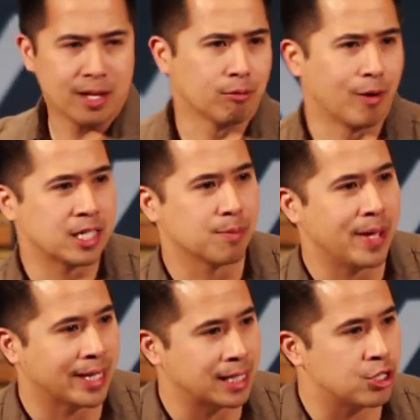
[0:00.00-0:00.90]
the
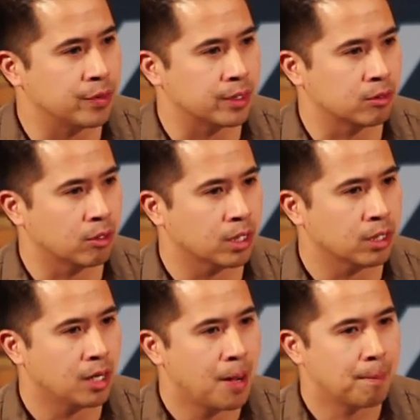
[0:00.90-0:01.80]
resume gets you in the
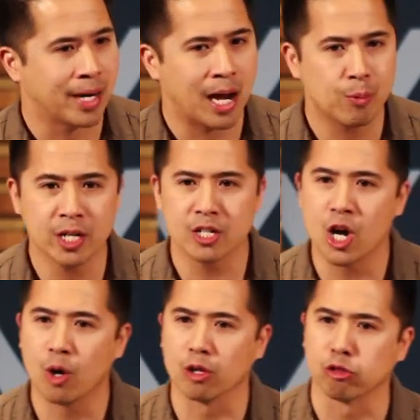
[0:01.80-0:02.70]
door, but I want to
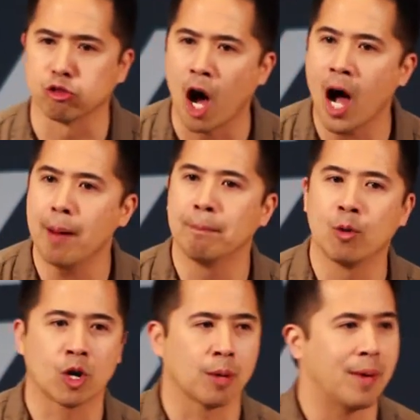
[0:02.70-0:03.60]
know a lot
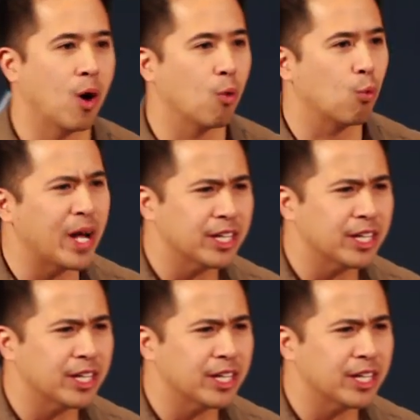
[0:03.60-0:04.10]
more about